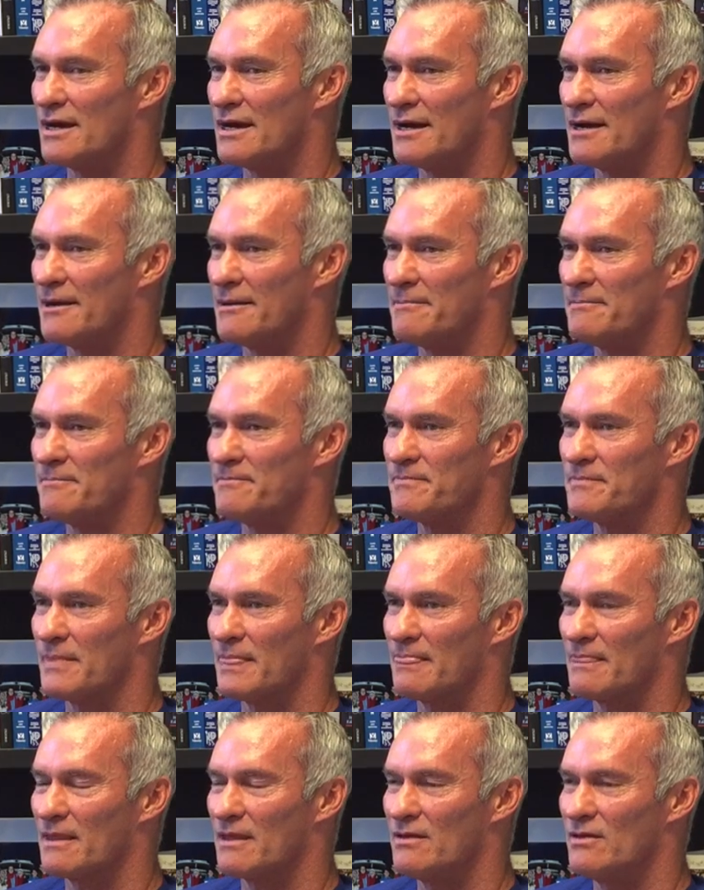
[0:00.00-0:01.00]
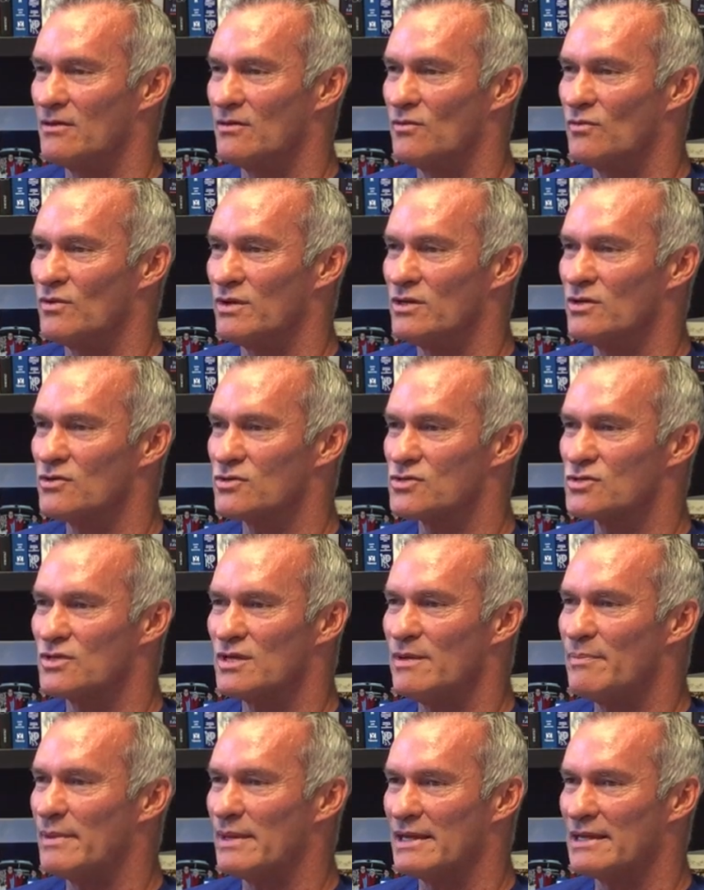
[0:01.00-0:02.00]
When you're
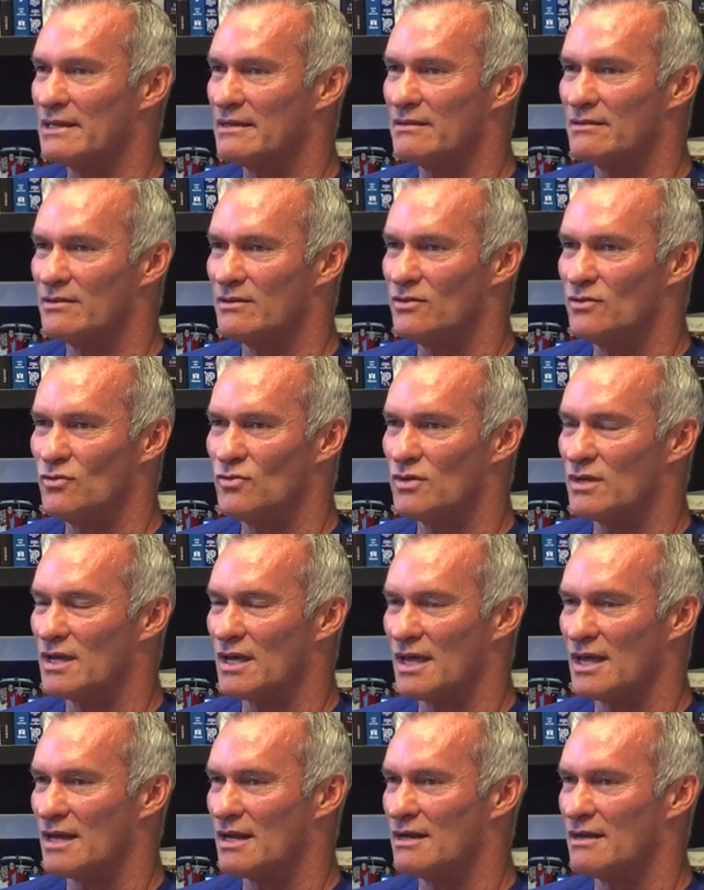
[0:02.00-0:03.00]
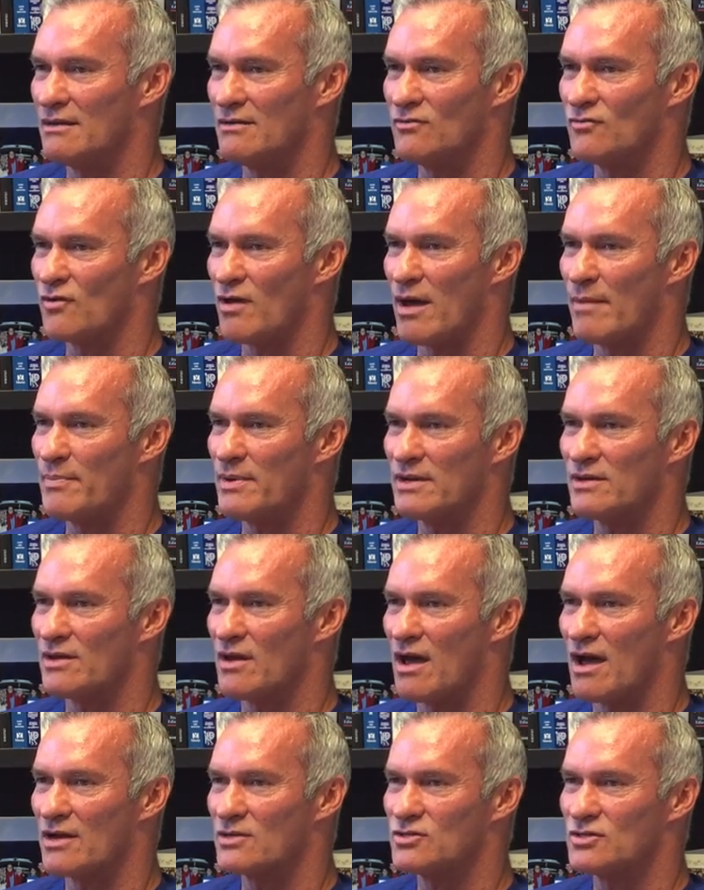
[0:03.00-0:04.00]
sleeping, you can drop
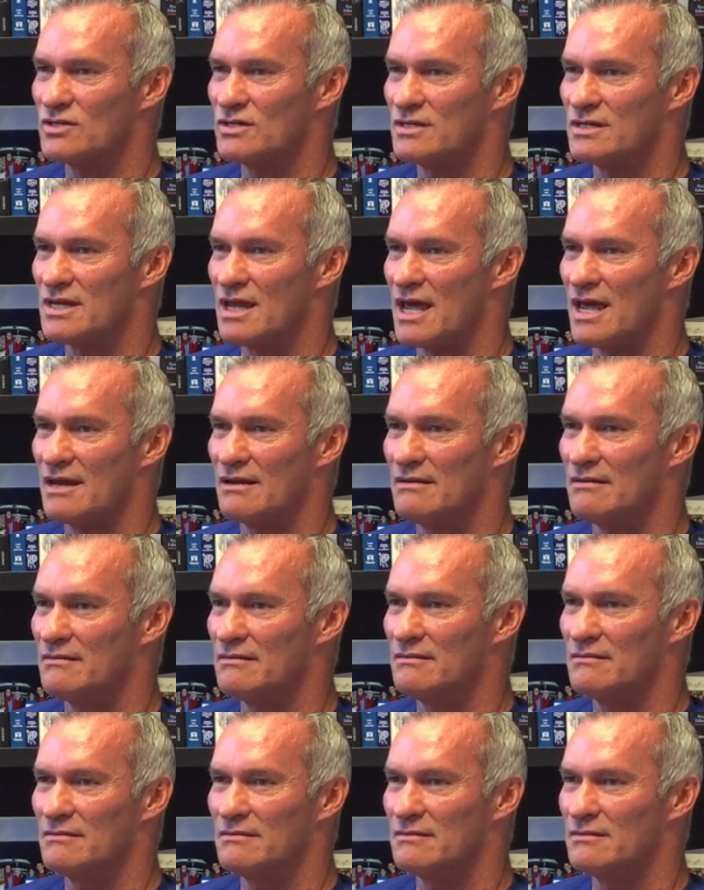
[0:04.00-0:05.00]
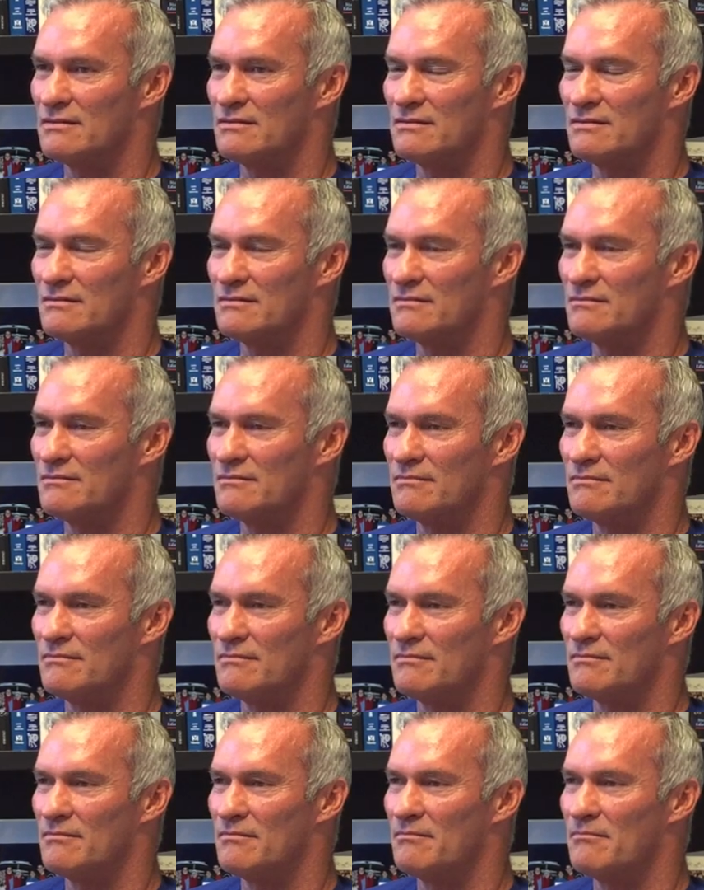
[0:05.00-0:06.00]
into oxygen debt
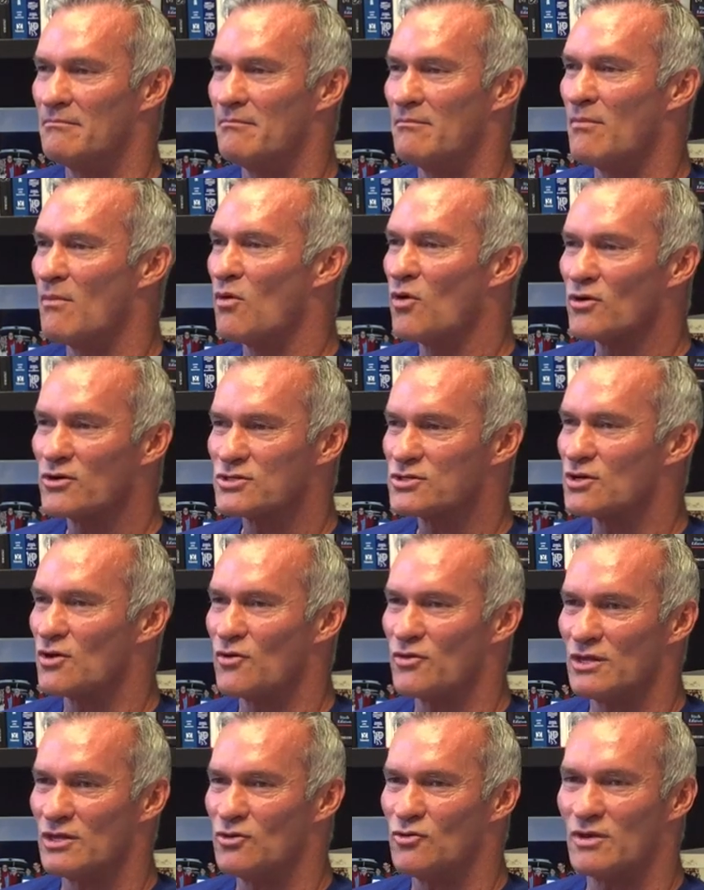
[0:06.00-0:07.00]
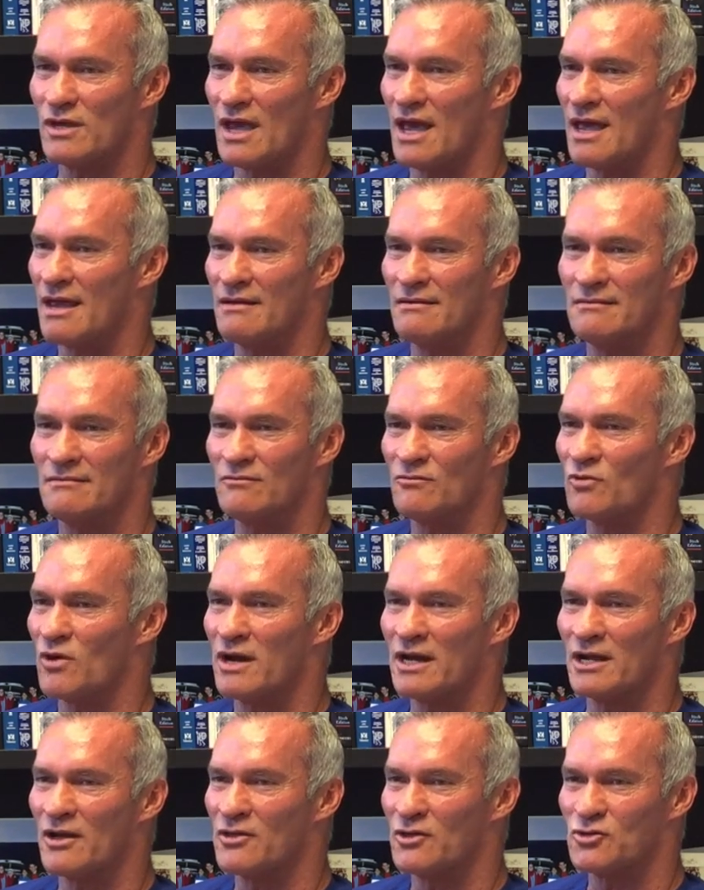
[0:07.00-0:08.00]
more so than you can
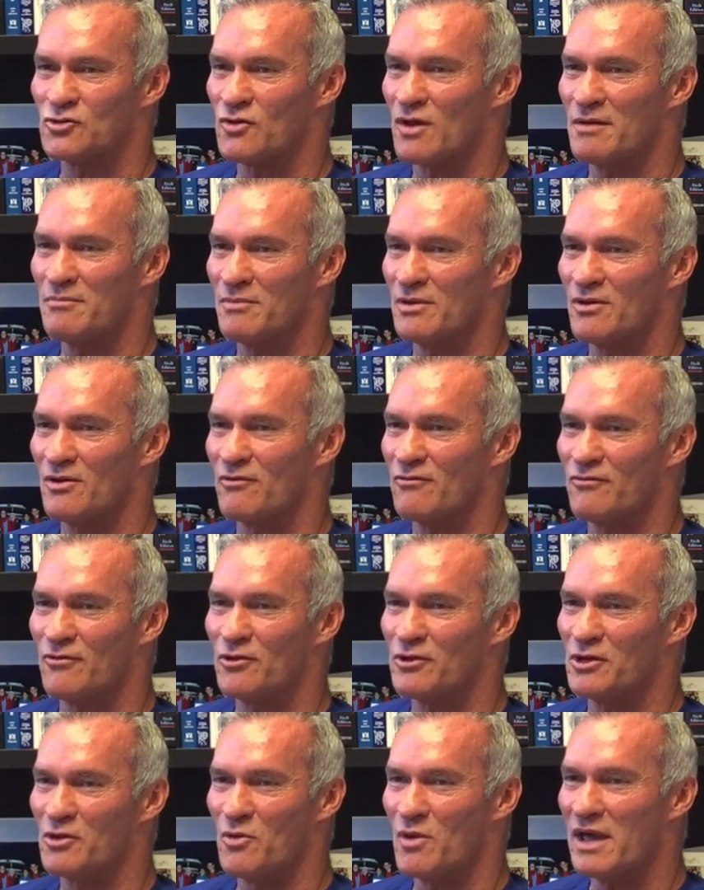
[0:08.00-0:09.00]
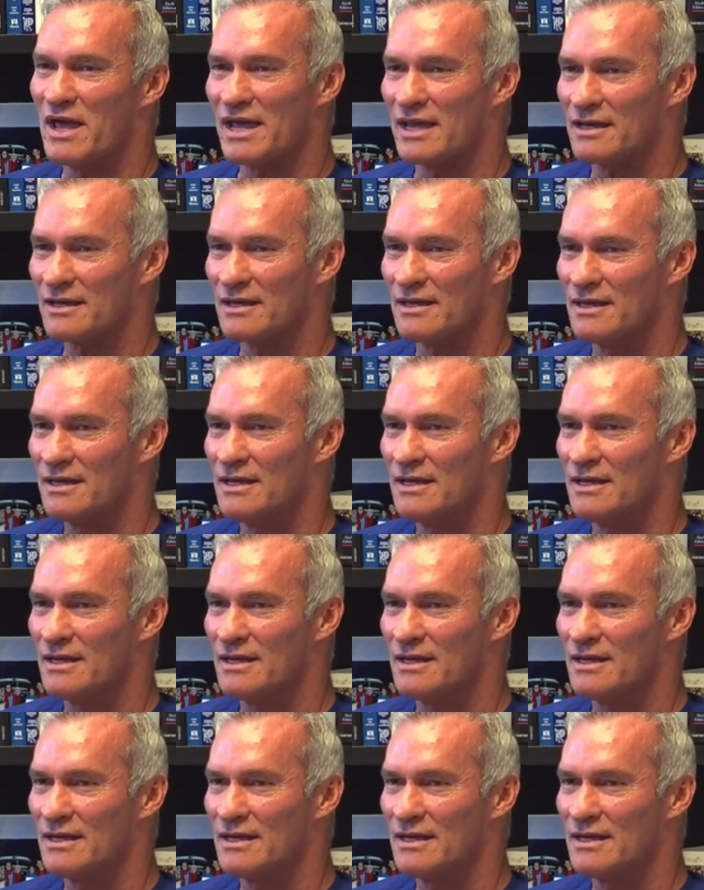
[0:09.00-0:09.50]
running on the treadmill fully awake.